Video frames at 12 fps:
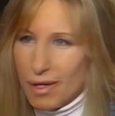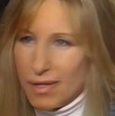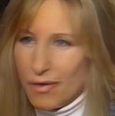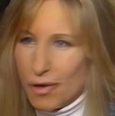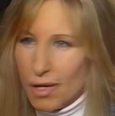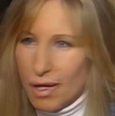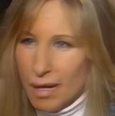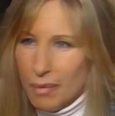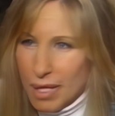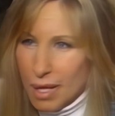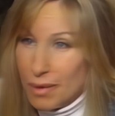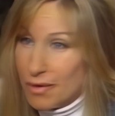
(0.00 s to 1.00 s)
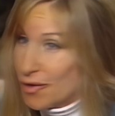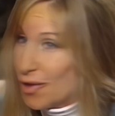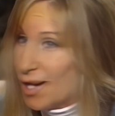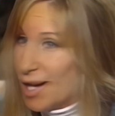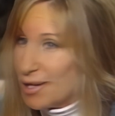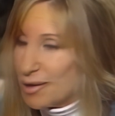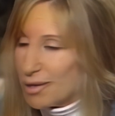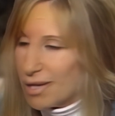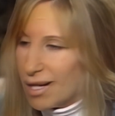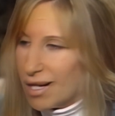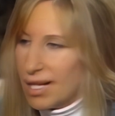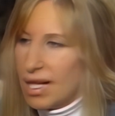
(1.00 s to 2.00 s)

as fertile and becomes fertilizer again.